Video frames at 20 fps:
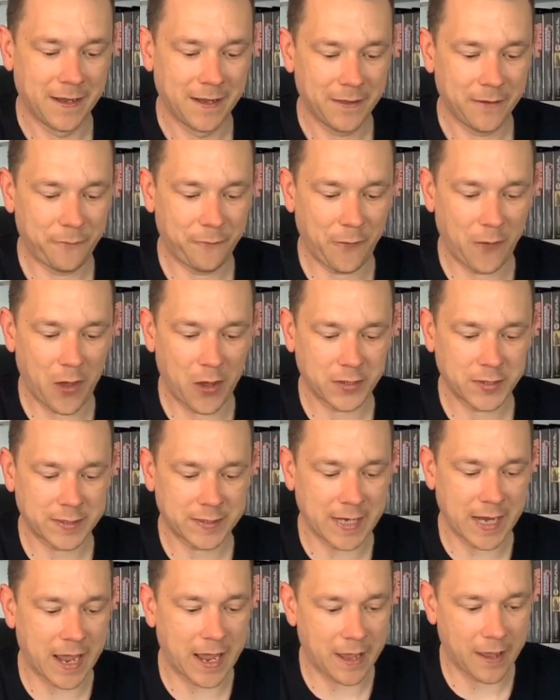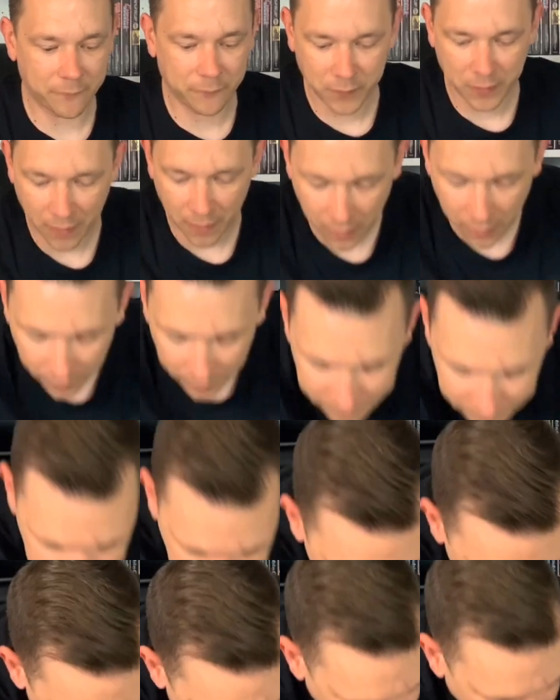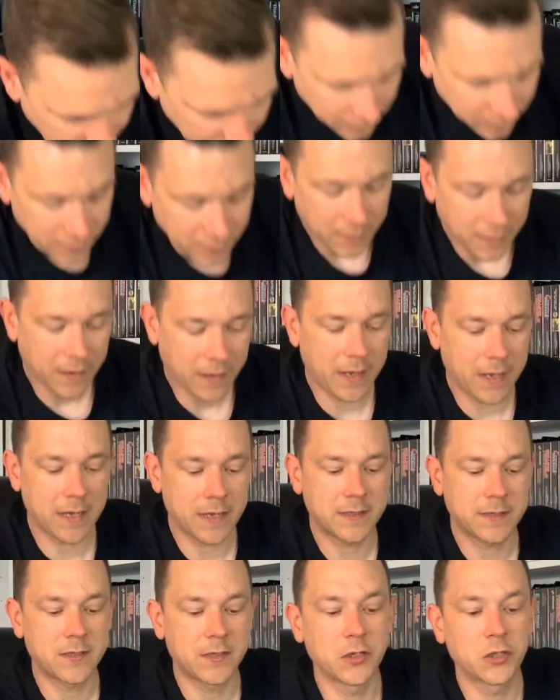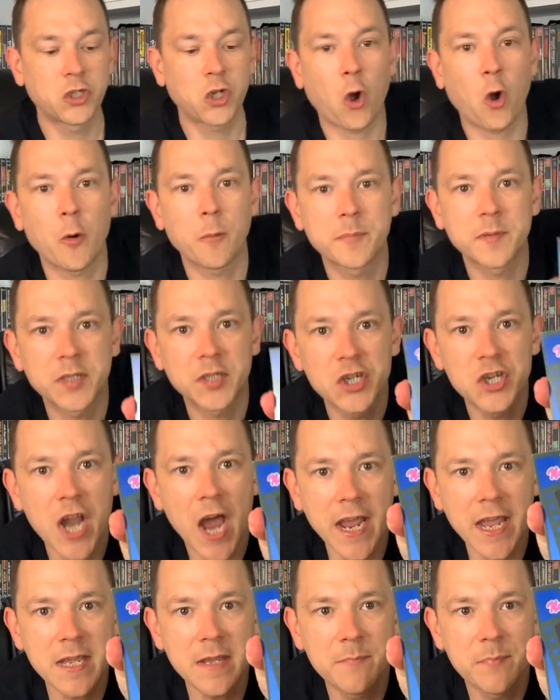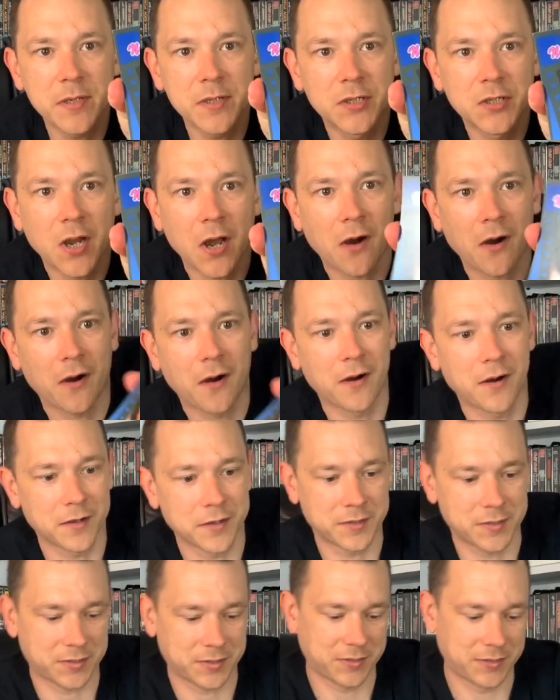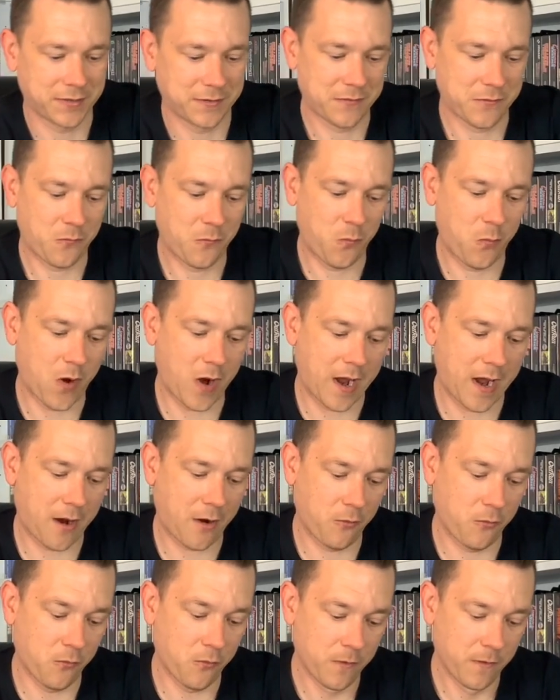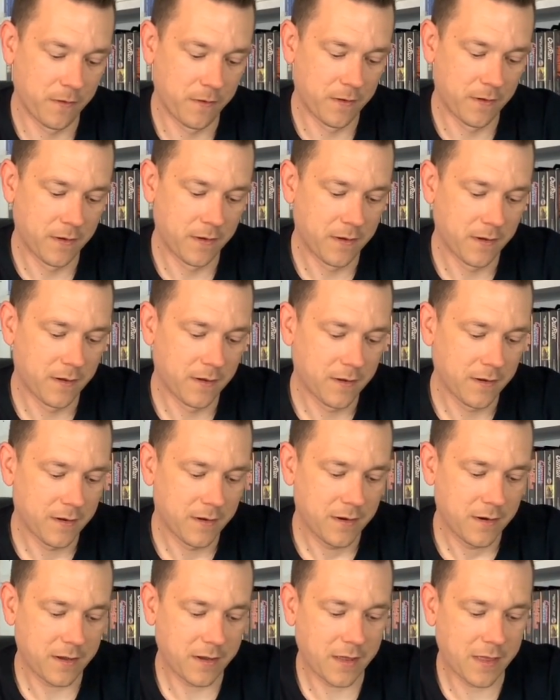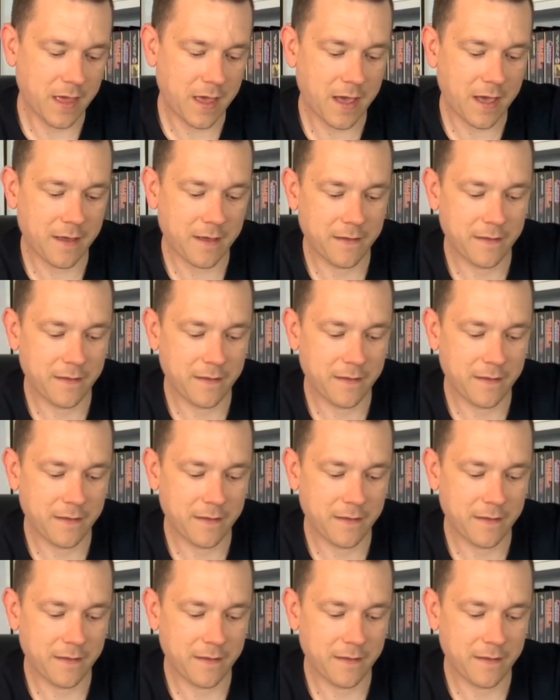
The first set of cards is the Topps Neighbours cards. Wow. Look at that.